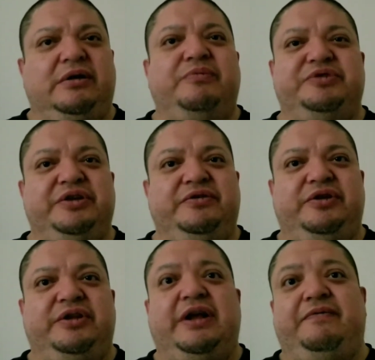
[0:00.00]
I was into
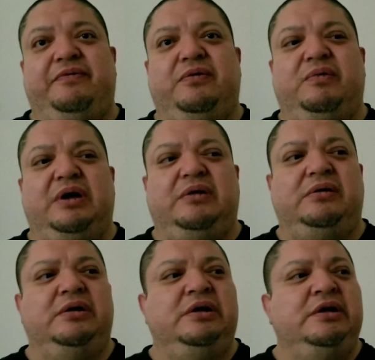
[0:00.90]
that for a while,
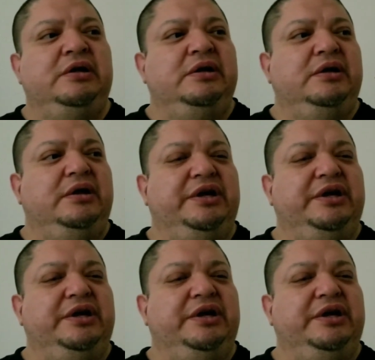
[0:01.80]
and